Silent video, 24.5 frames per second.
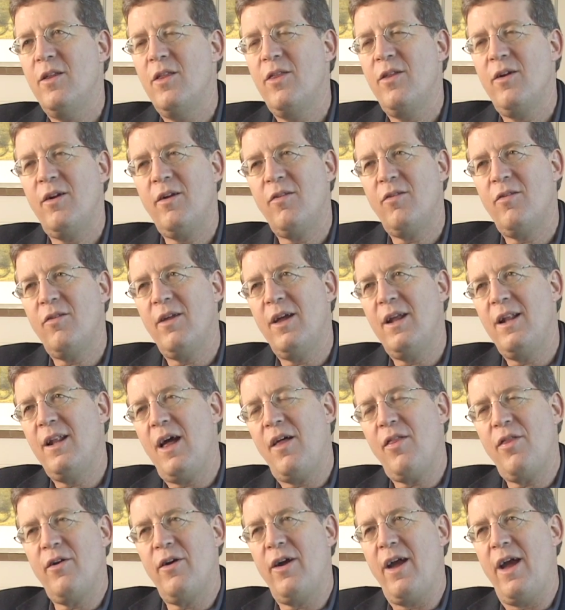there is
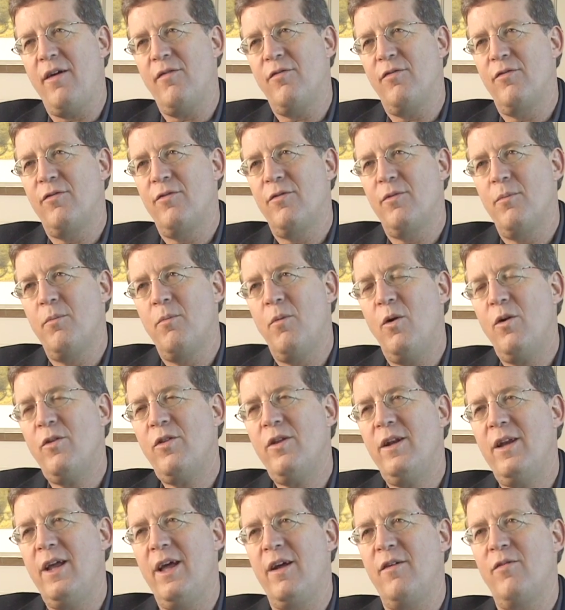another half, more
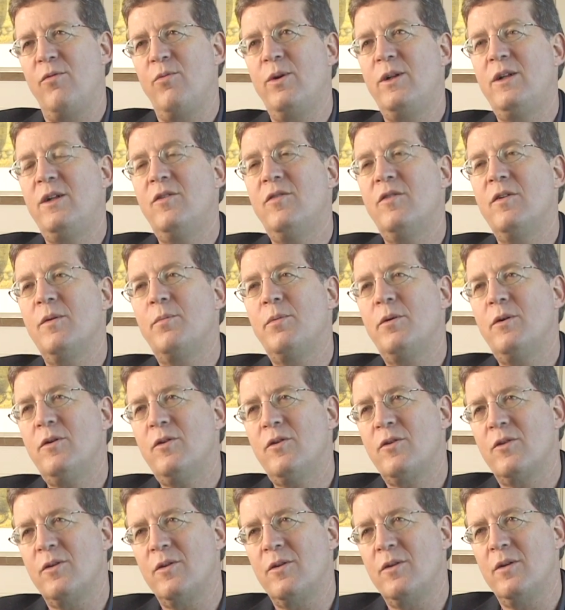than a half, which is the
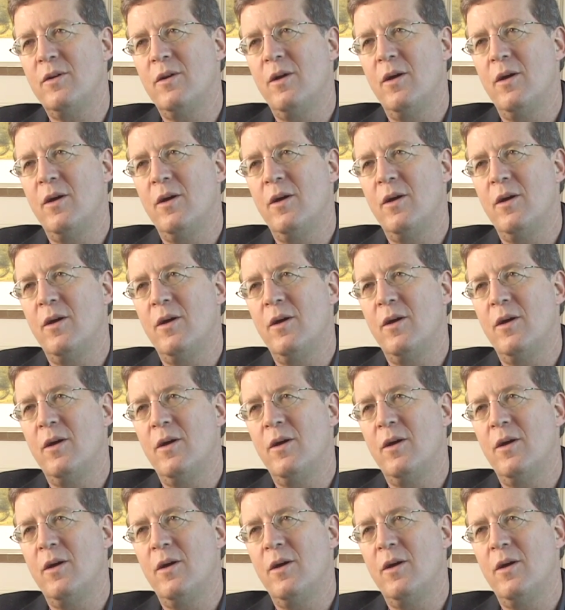person.